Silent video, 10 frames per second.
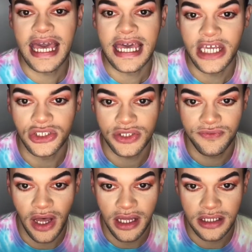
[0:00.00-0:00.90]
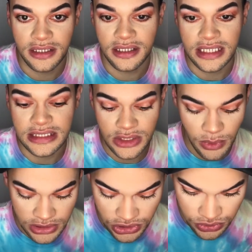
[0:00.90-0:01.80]
here's a fun, easy way
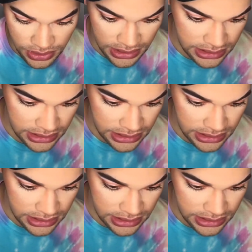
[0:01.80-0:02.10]
to do this.